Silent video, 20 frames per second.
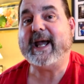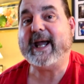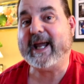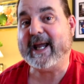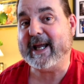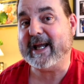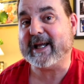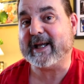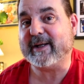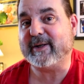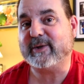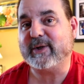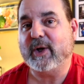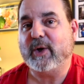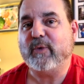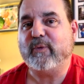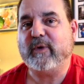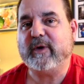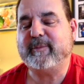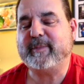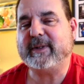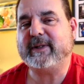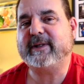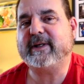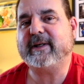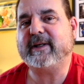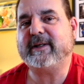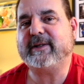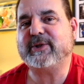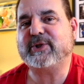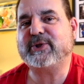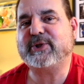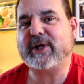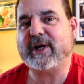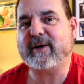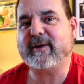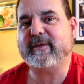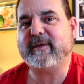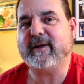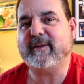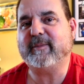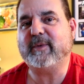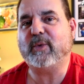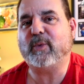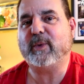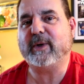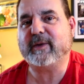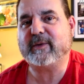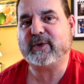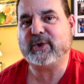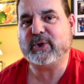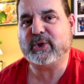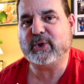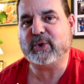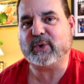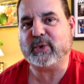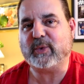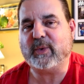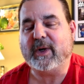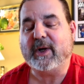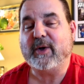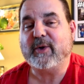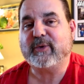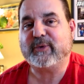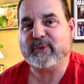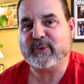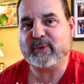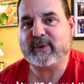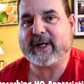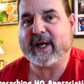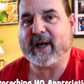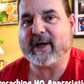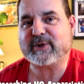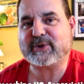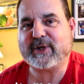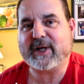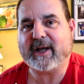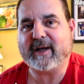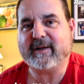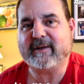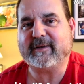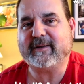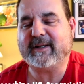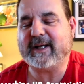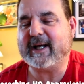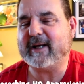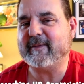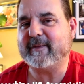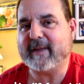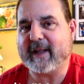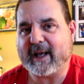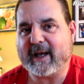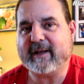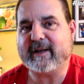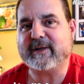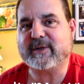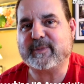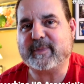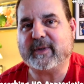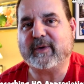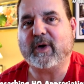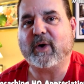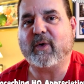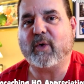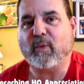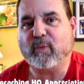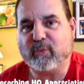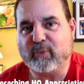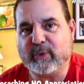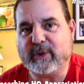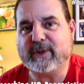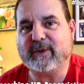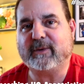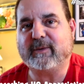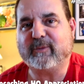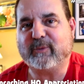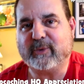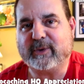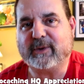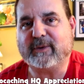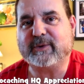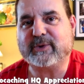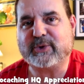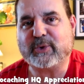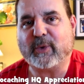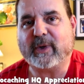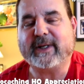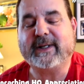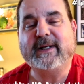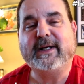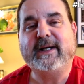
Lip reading: and we've been getting to share them with you through Cache Canada, and that has been a real joy.